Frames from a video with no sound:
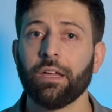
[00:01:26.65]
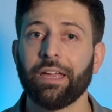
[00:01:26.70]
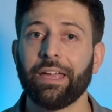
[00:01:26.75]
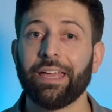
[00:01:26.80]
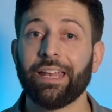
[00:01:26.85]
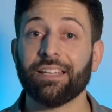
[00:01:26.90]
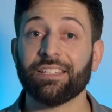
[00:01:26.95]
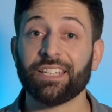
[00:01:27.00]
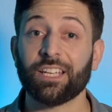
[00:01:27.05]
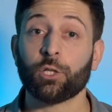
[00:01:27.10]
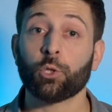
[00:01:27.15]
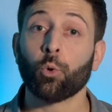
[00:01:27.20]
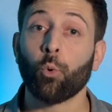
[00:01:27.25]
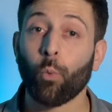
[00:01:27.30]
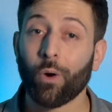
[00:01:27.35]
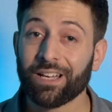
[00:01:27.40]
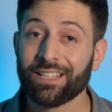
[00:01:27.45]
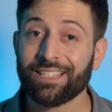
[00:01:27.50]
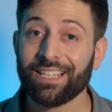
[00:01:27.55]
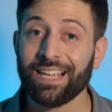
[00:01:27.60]
it is a
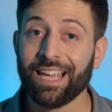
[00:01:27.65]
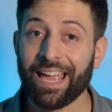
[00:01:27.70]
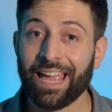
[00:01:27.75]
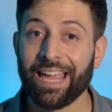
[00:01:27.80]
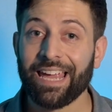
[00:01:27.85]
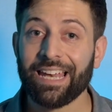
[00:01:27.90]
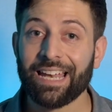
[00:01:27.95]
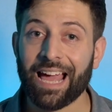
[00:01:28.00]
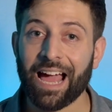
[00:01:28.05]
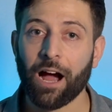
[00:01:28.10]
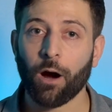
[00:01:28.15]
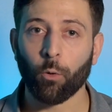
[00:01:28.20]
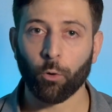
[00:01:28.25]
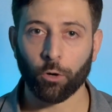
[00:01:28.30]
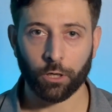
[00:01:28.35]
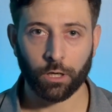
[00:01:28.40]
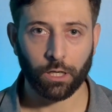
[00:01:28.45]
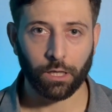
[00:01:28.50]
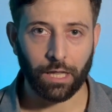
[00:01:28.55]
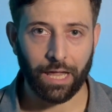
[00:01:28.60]

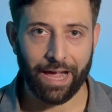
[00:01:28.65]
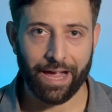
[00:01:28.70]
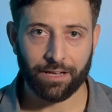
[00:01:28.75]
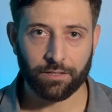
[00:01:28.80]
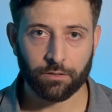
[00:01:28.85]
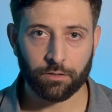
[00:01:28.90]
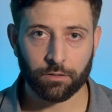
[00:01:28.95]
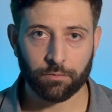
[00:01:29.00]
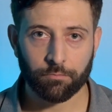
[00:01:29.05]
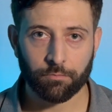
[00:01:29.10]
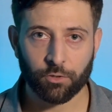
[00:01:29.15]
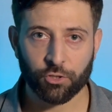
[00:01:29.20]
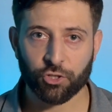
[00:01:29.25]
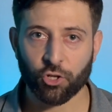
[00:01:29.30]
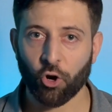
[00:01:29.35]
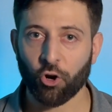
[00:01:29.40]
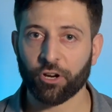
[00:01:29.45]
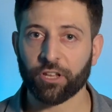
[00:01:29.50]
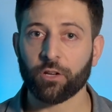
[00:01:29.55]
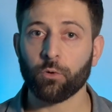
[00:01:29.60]
28-hour class,
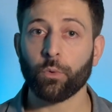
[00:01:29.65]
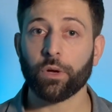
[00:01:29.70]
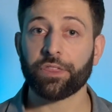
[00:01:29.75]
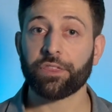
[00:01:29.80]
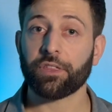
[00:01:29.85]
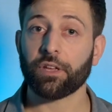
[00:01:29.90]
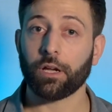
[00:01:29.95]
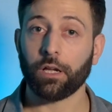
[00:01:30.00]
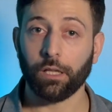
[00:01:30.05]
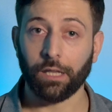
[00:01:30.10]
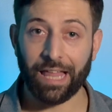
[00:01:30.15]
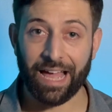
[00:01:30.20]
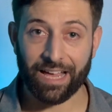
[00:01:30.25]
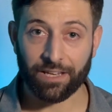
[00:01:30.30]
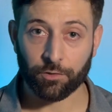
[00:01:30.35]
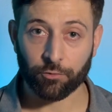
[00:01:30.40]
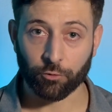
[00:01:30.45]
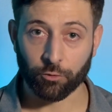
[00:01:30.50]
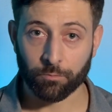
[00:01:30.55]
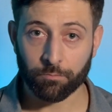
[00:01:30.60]
starting with
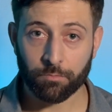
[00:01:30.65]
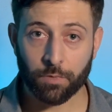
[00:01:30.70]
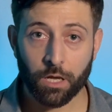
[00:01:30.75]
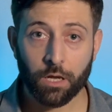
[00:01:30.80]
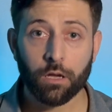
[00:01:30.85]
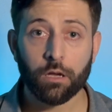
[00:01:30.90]
classroom,